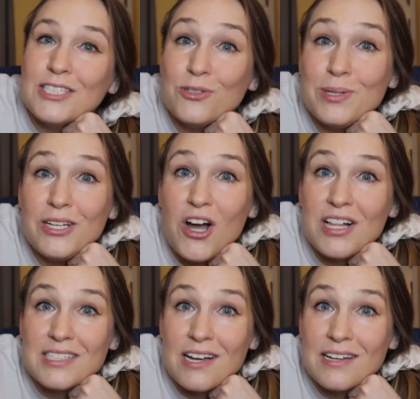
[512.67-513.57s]
is really all
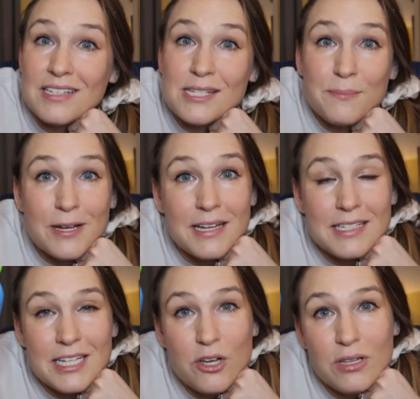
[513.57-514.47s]
it does, but
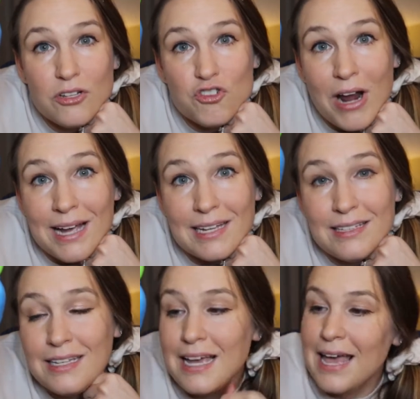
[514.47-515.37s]
it's a cute little dragon.